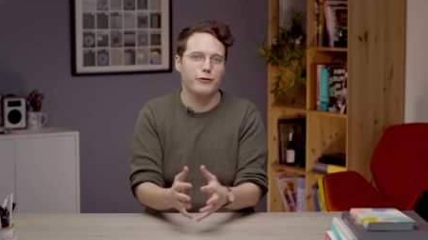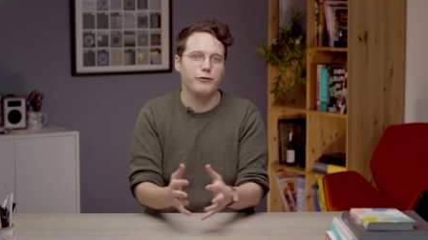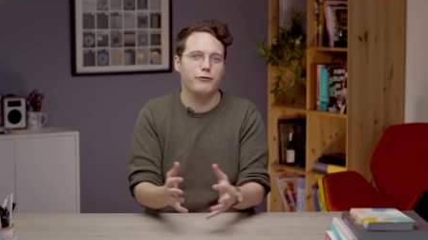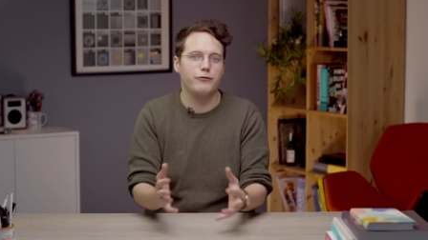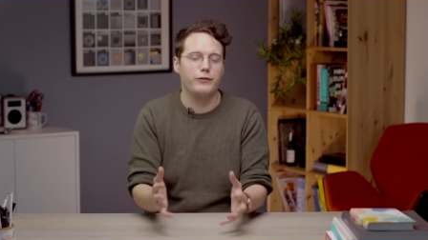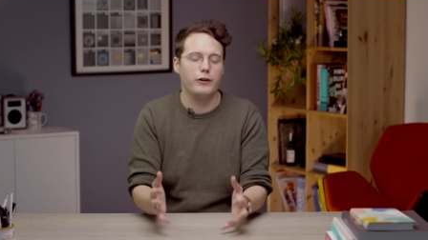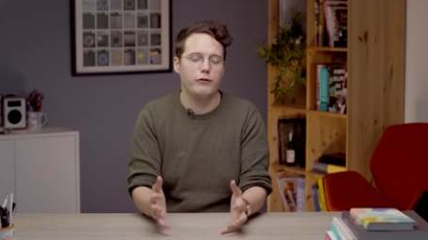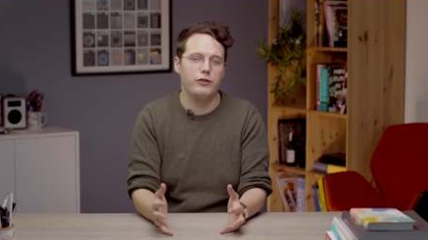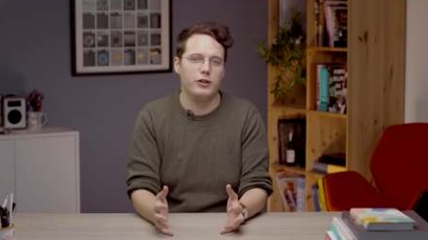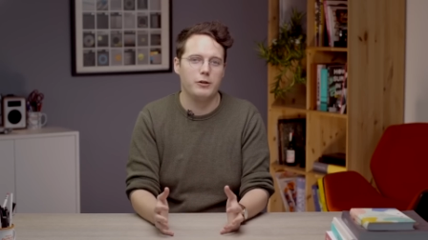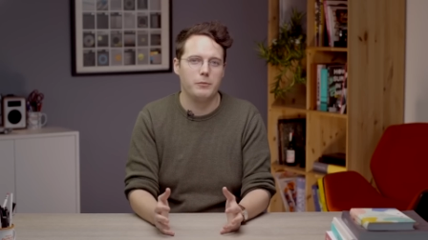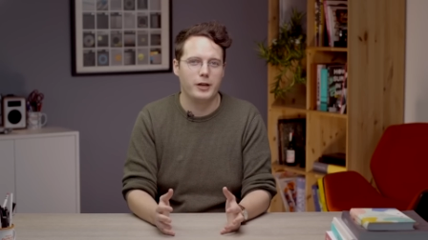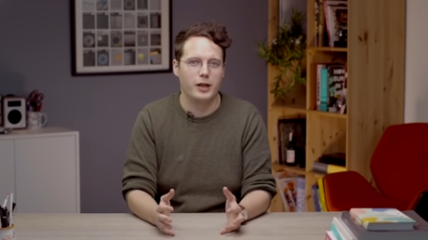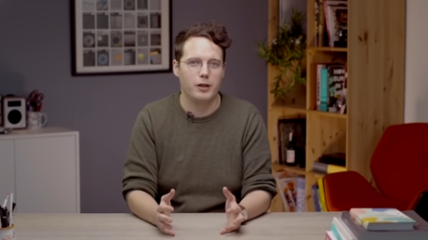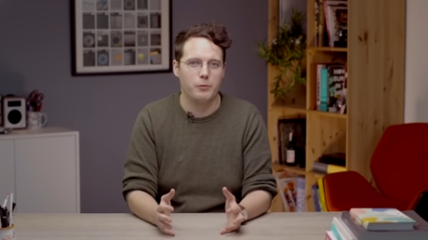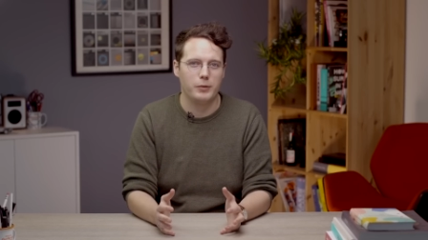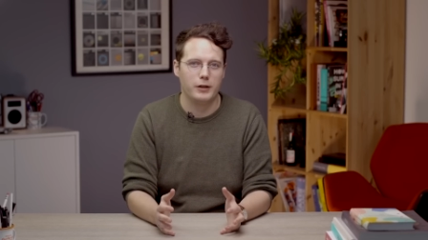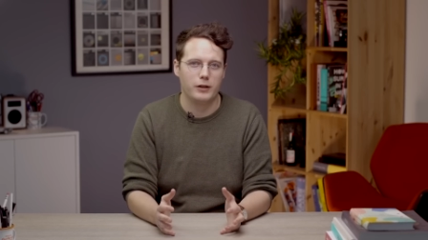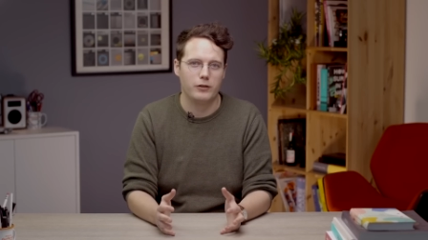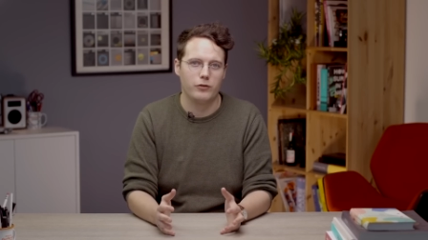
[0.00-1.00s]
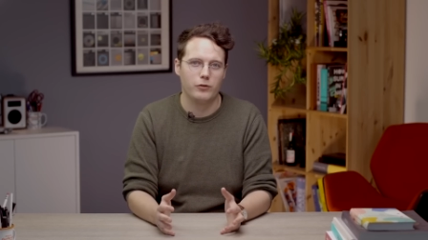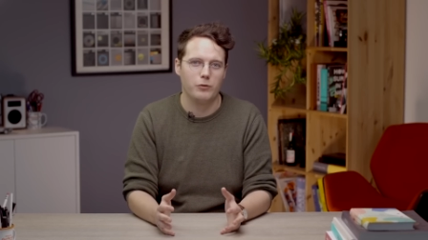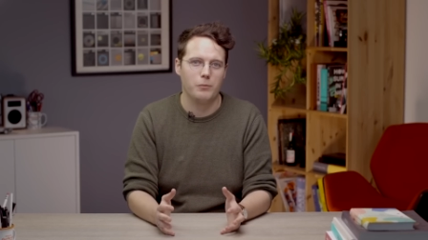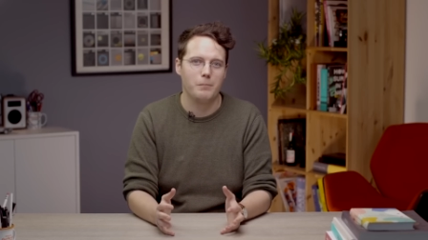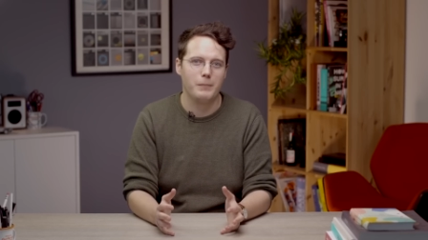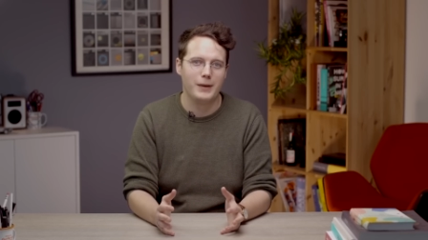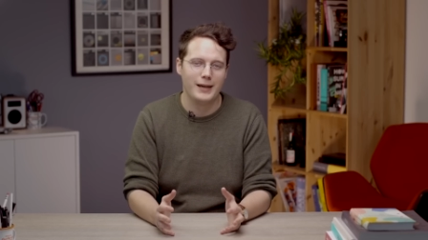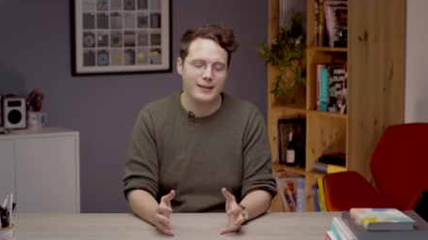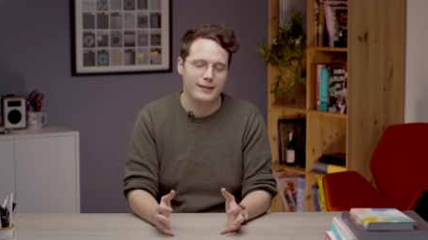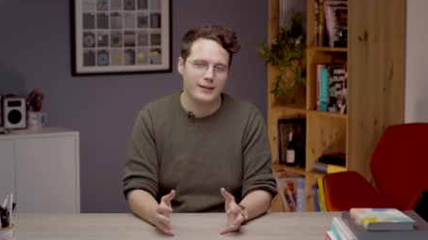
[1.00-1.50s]
a 50 megapixel
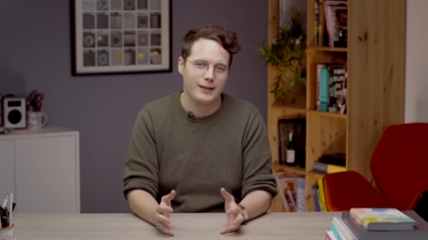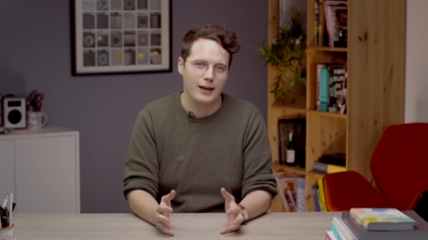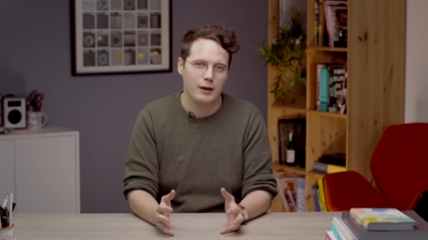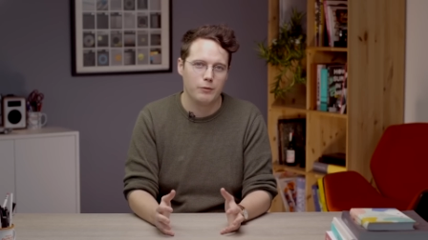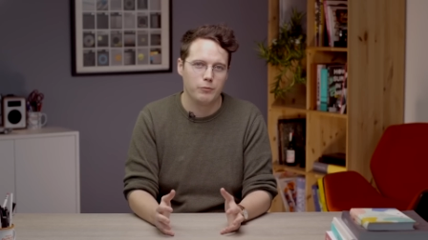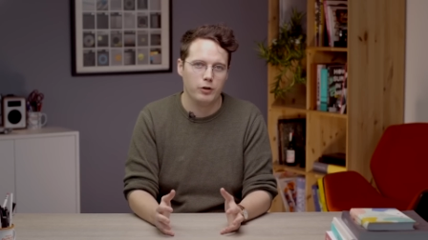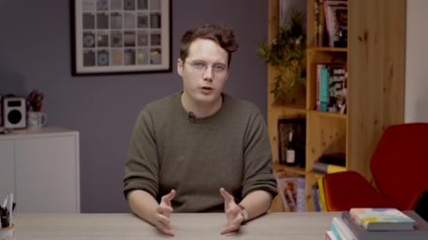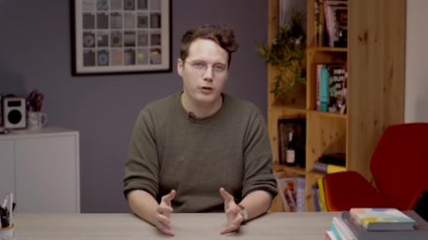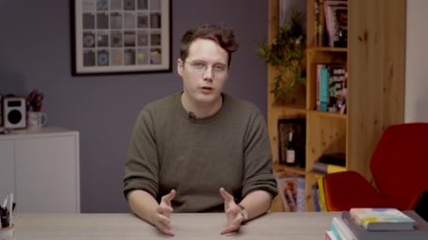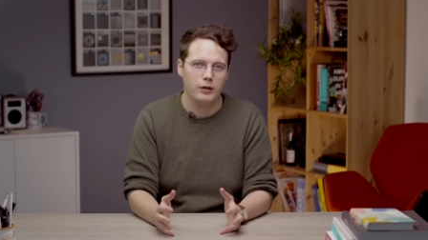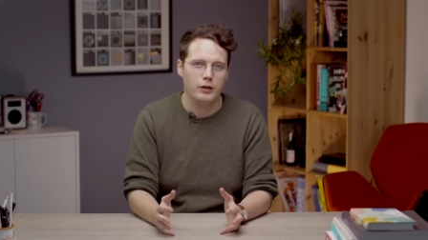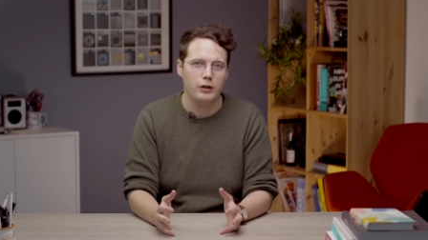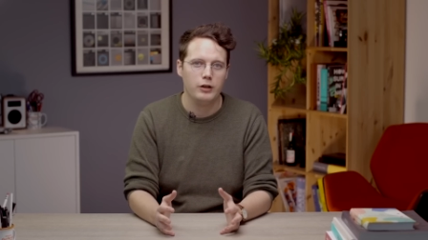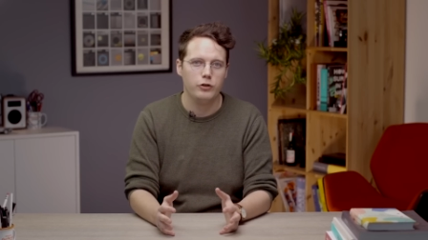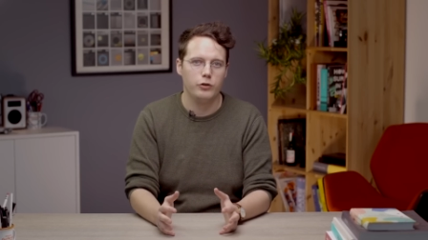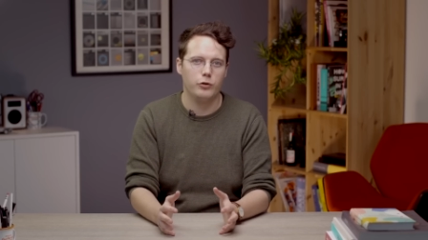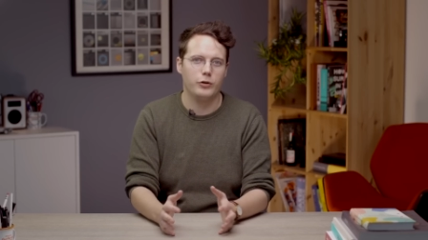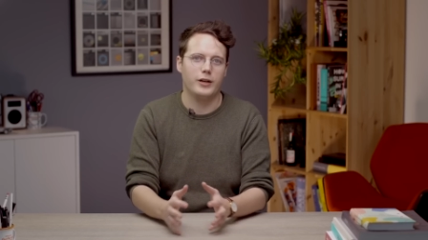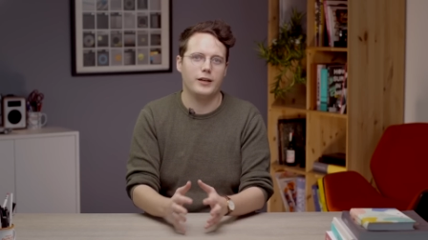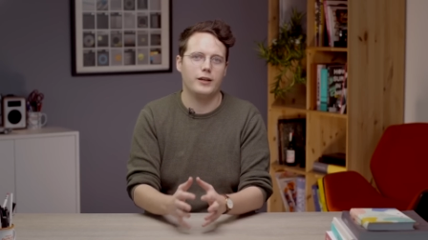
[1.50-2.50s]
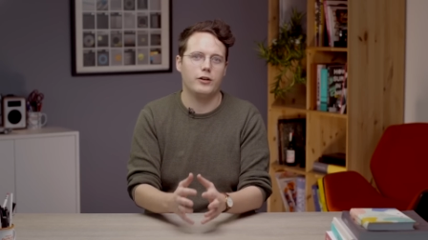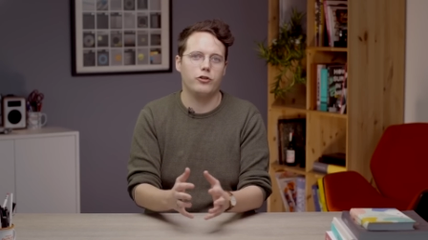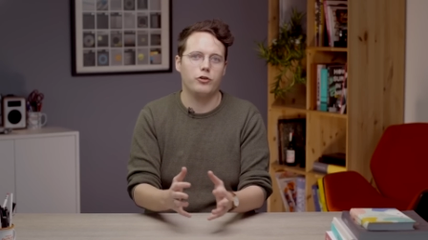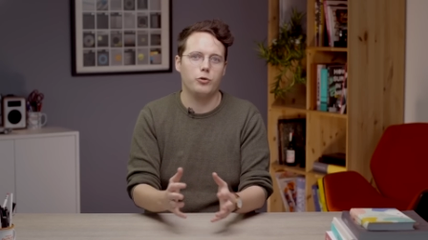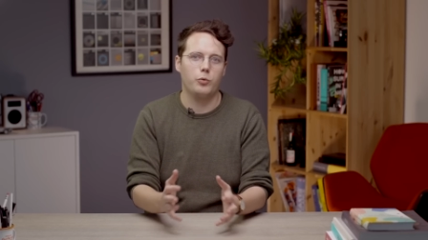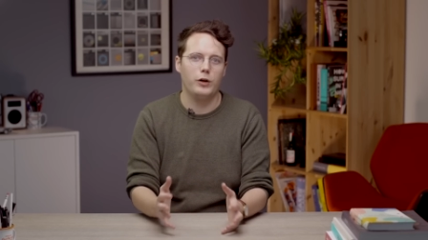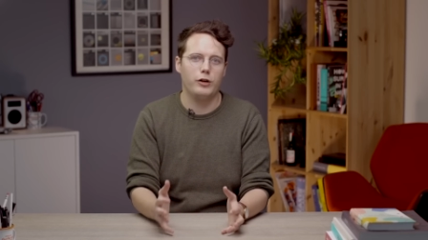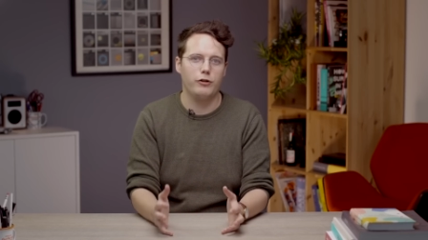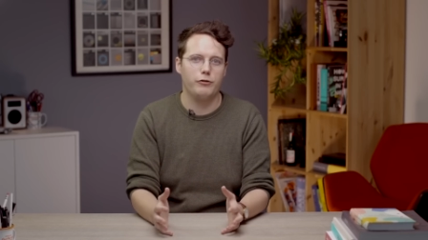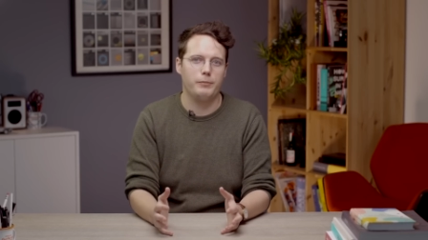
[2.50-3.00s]
main camera, you're getting a
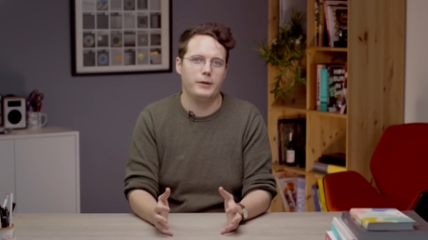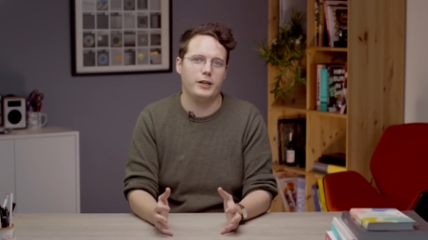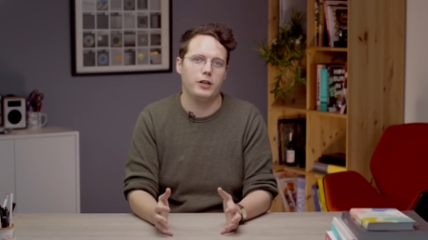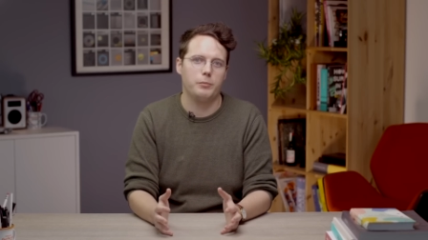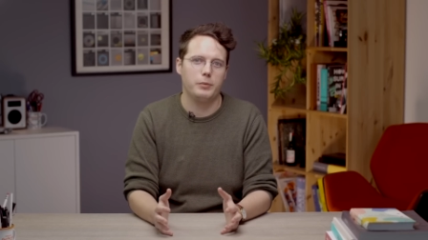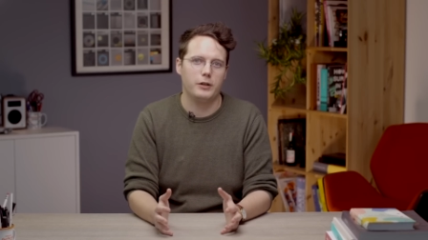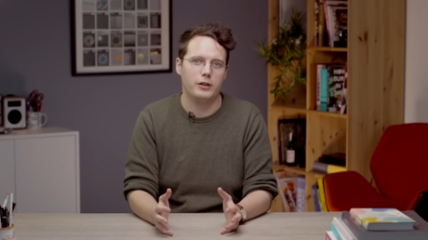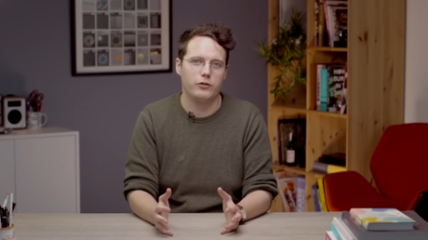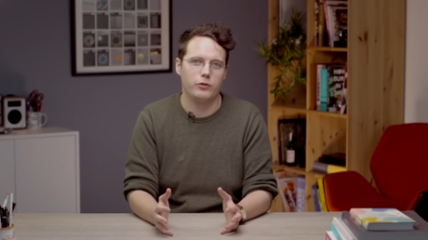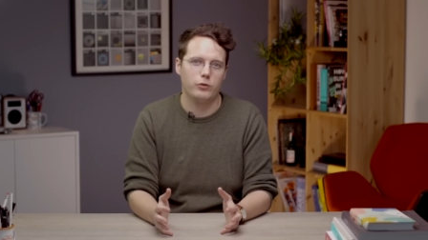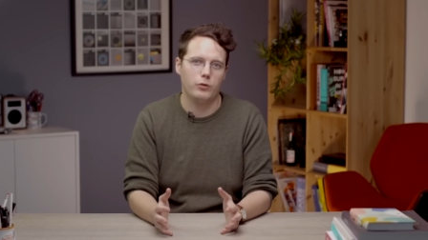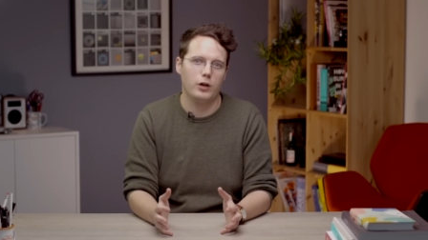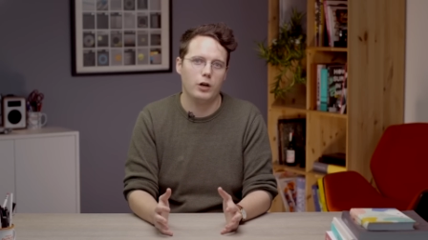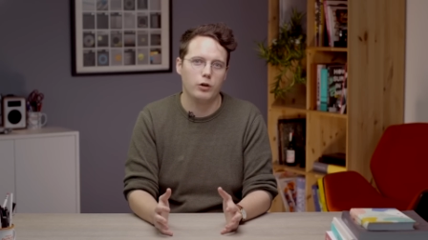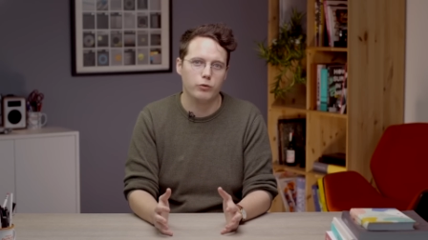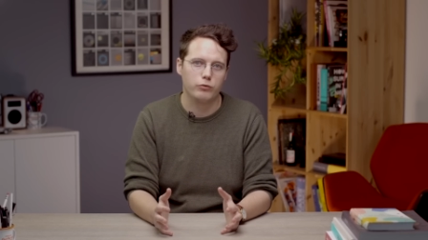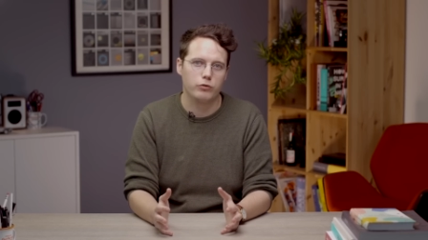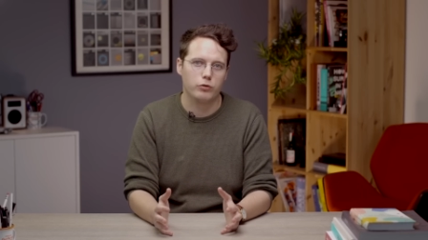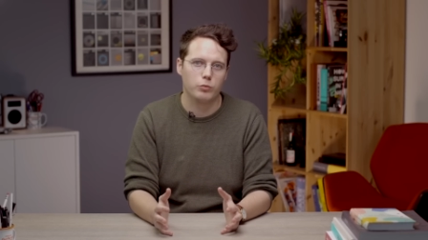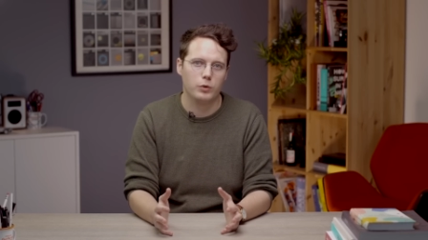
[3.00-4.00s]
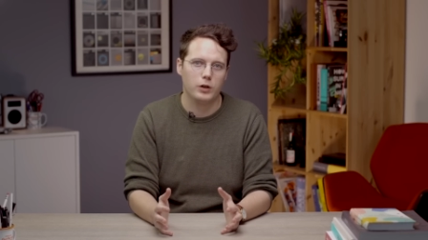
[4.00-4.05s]
12 megapixel ultra